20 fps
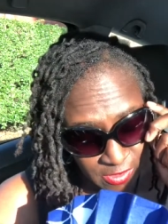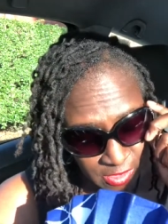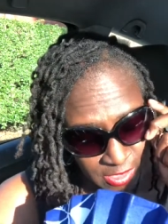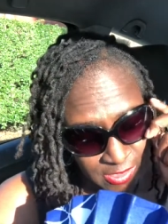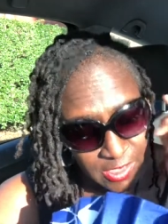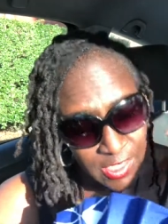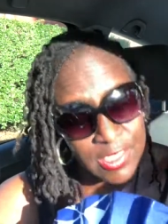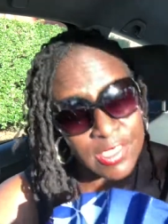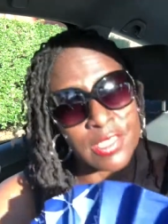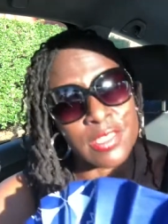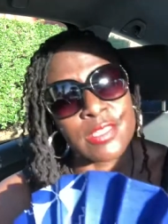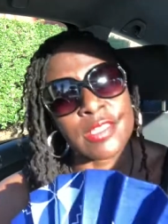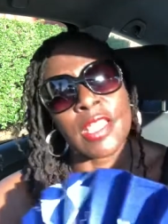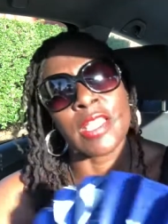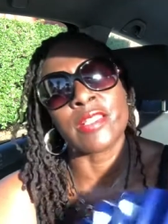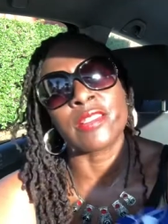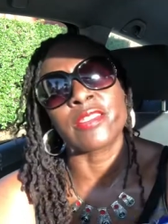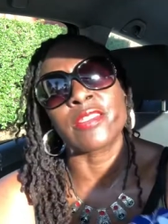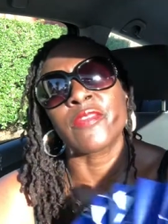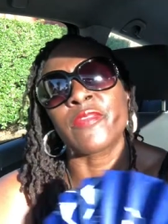as I
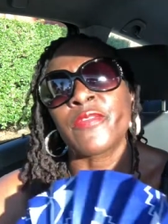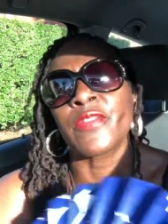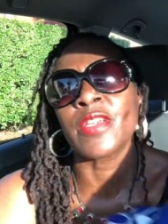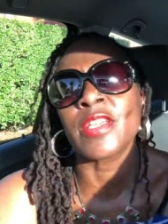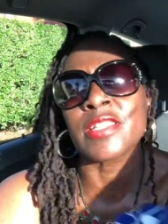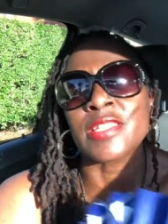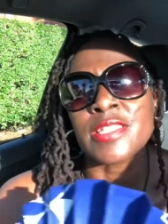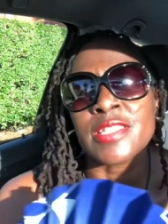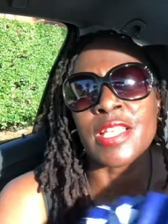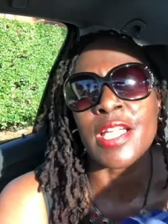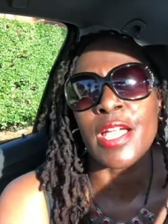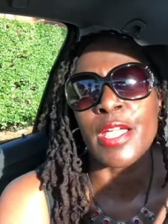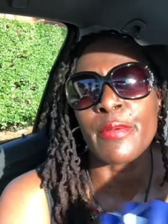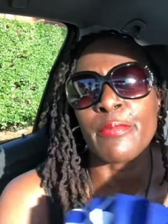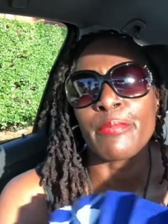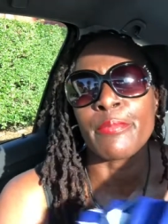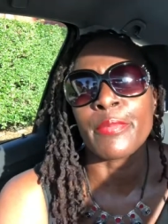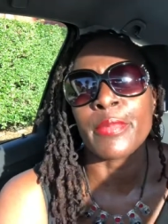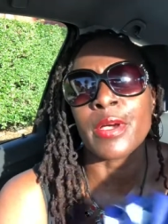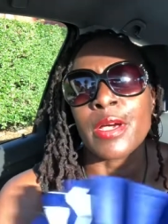said the first
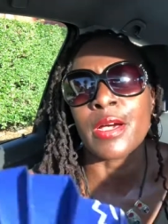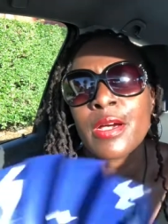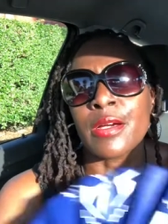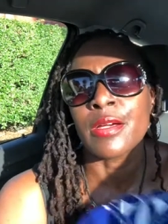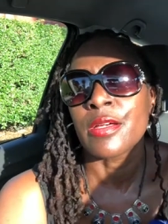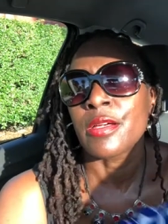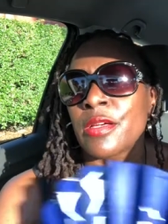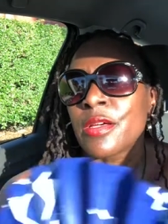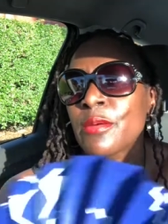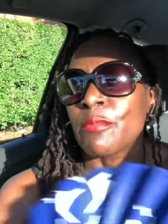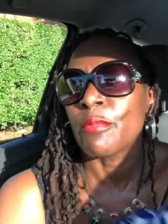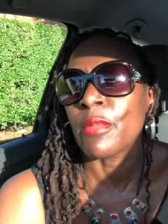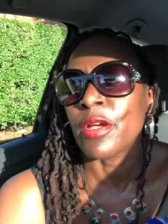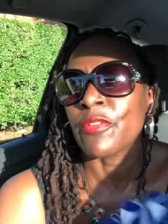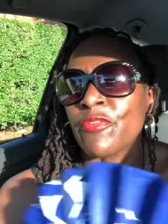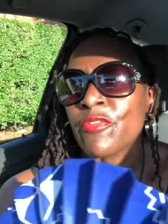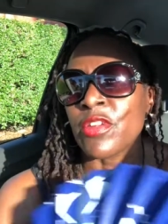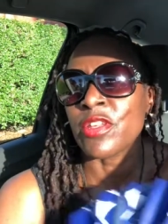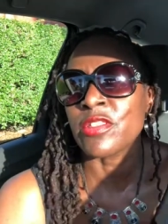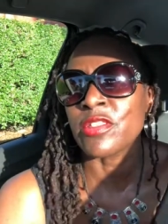time my
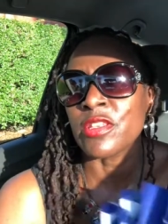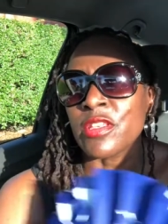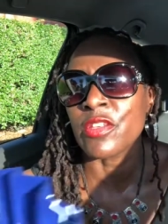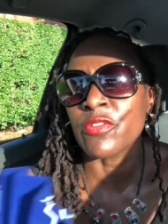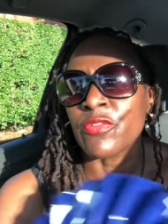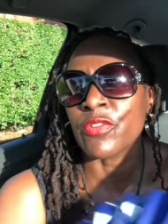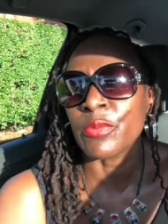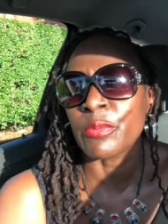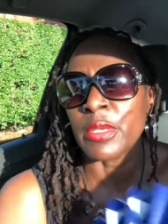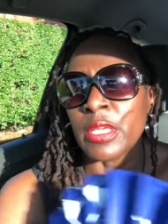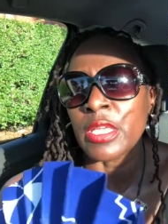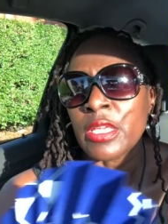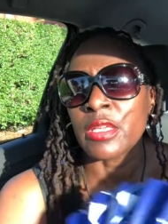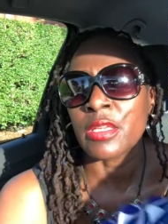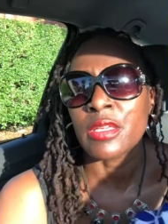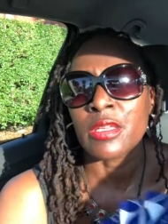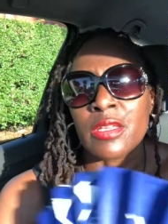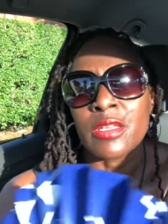friend did it for me